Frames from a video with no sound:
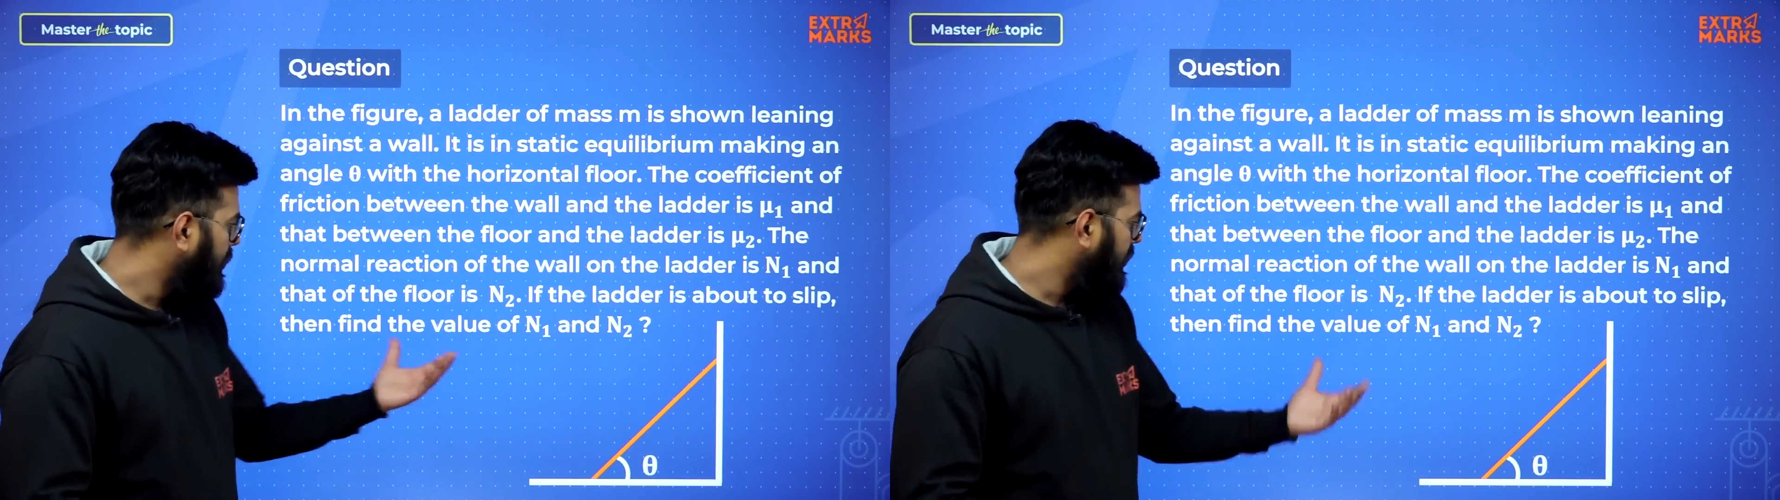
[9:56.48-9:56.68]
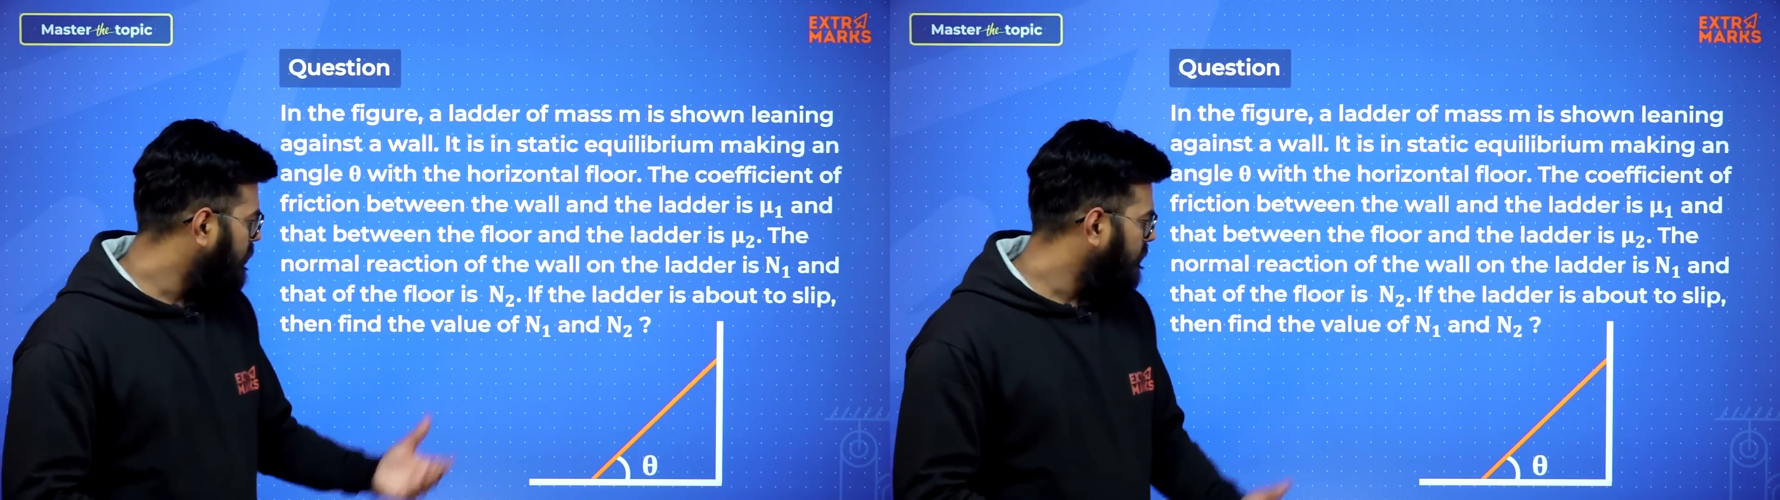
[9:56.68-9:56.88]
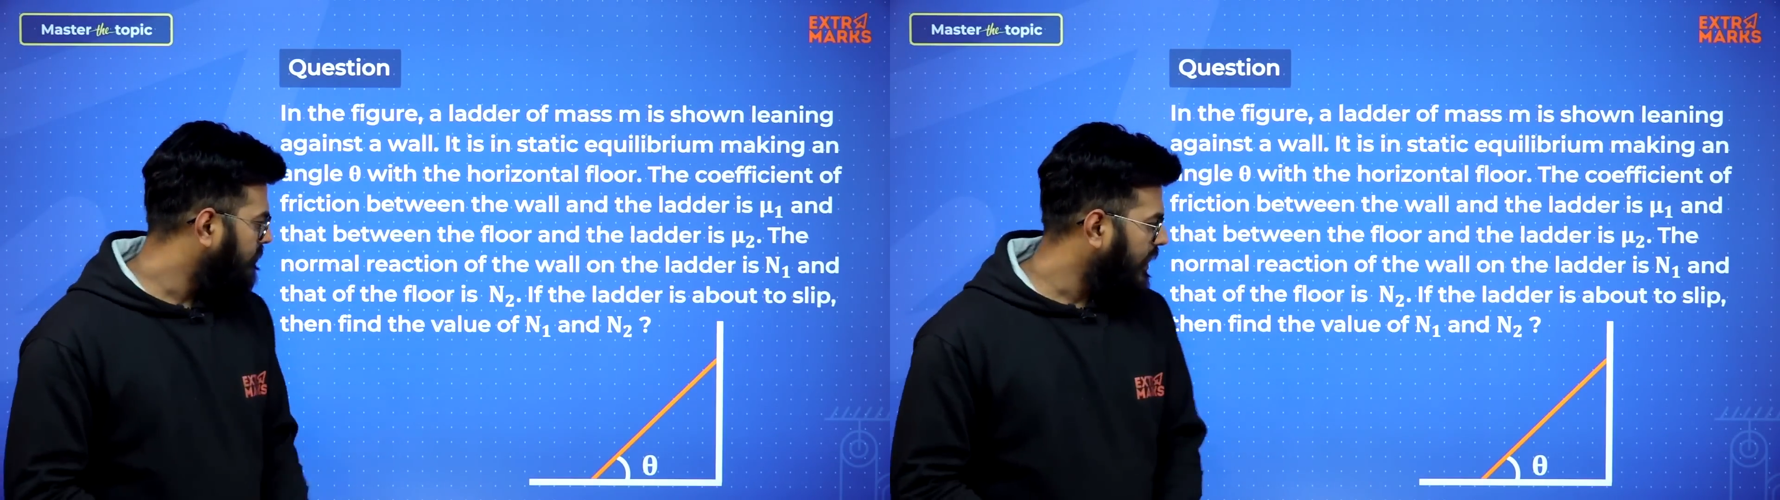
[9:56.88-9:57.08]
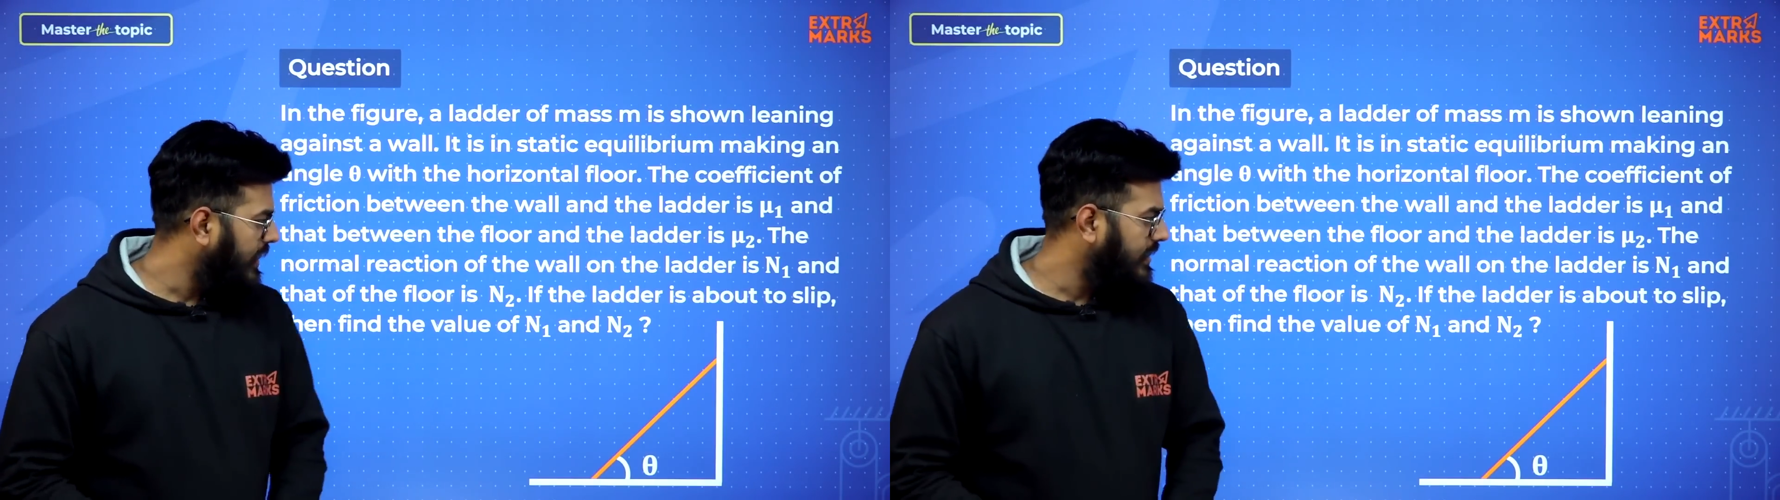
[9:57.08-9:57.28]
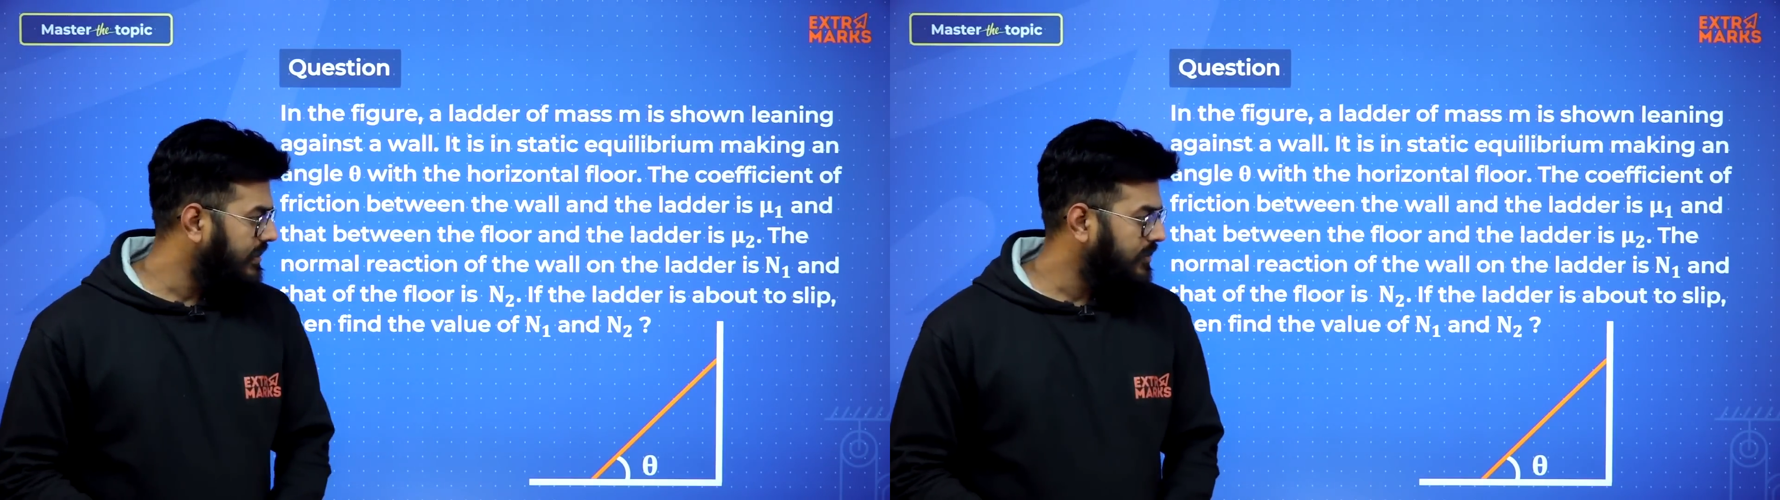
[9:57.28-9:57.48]
we need to
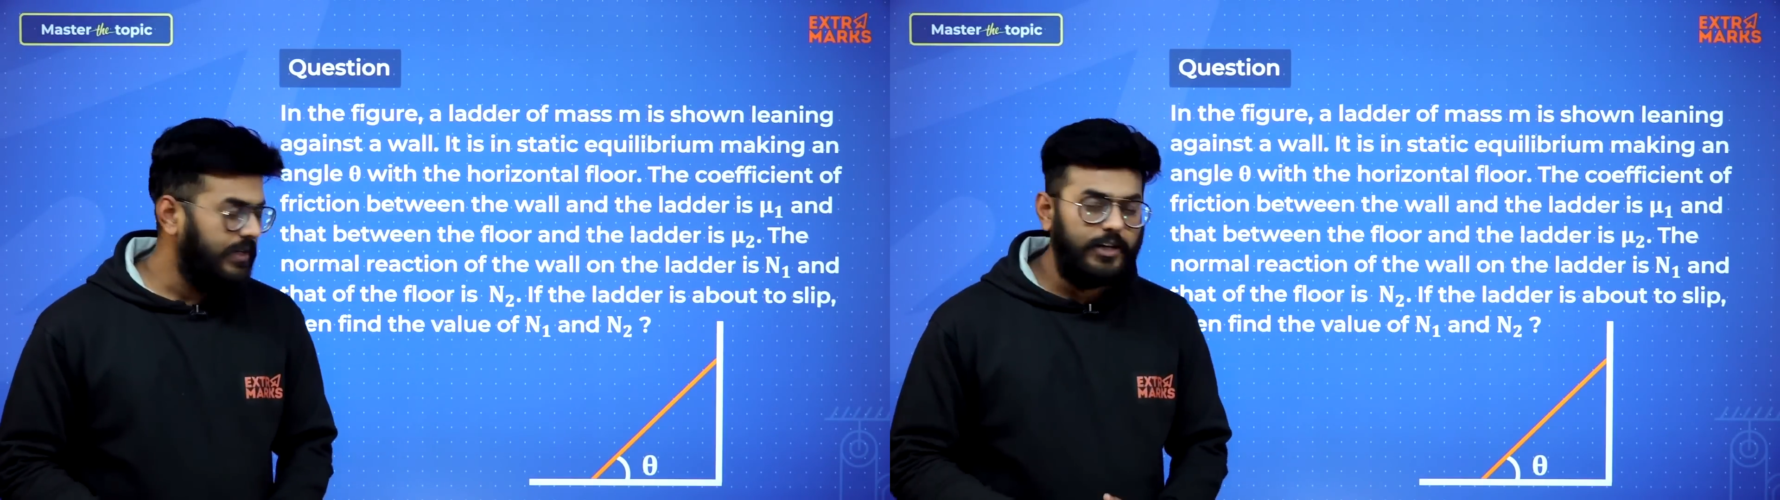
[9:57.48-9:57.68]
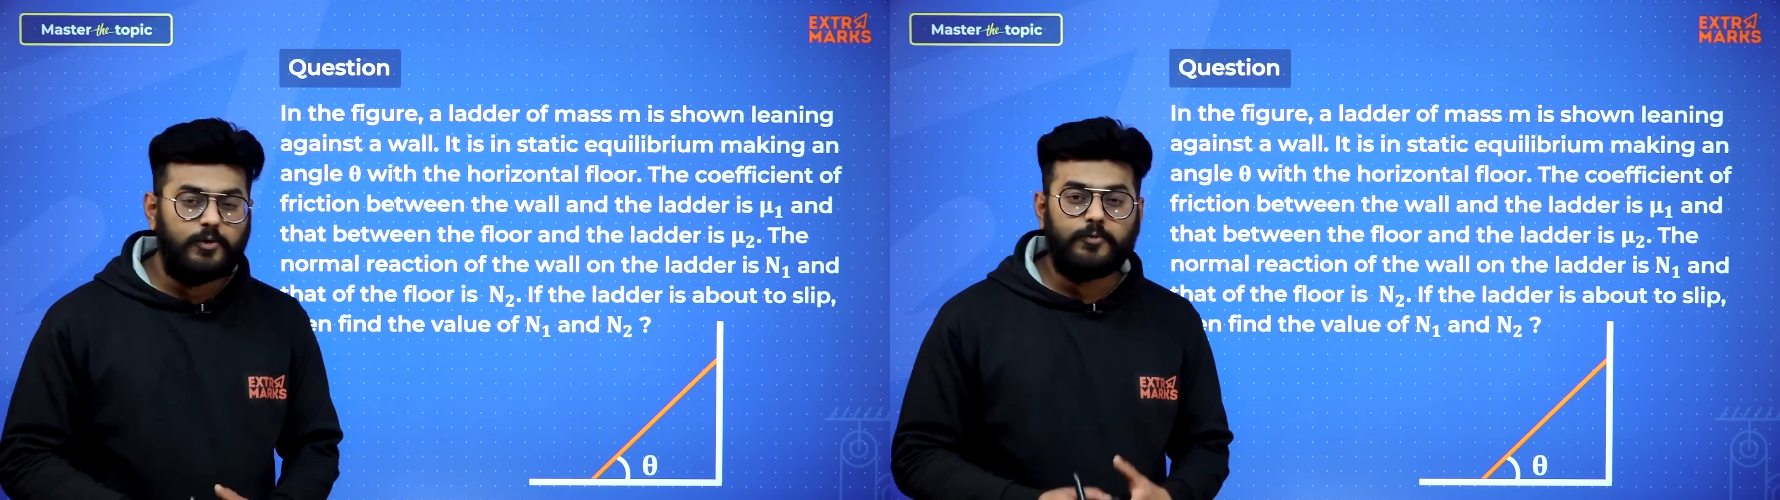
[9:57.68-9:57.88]
find is we need